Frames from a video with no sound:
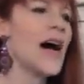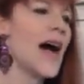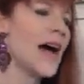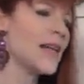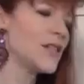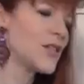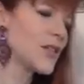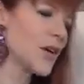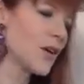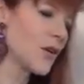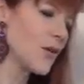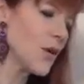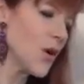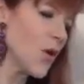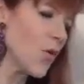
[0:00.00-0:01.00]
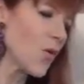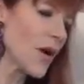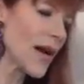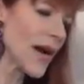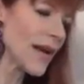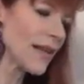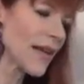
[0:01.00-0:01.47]
And so what
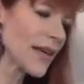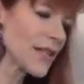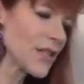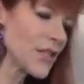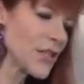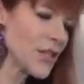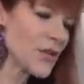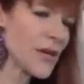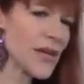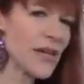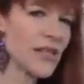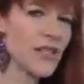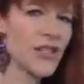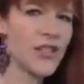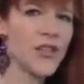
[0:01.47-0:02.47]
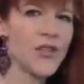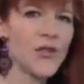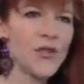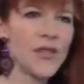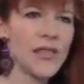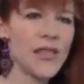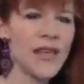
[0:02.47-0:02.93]
I like to do is
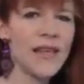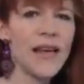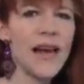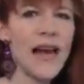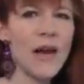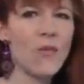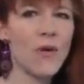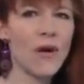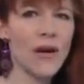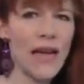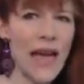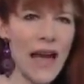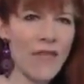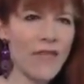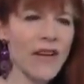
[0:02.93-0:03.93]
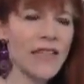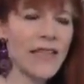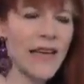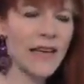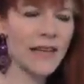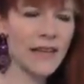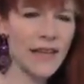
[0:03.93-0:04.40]
to see that I work every
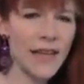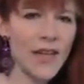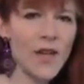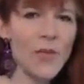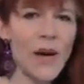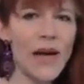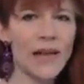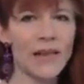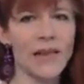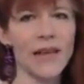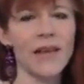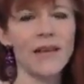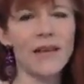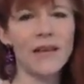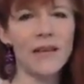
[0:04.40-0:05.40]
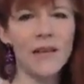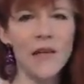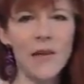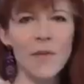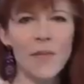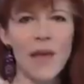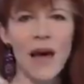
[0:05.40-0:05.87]
day, little by little,
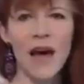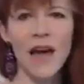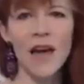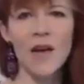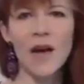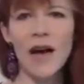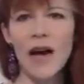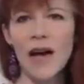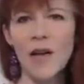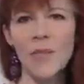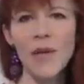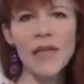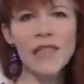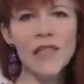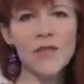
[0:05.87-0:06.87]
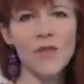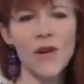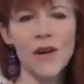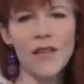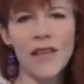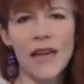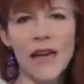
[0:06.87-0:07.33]
on a piece of
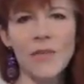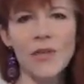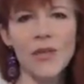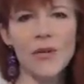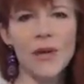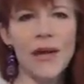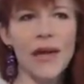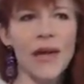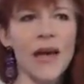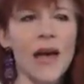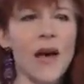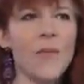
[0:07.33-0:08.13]
work that I'm doing.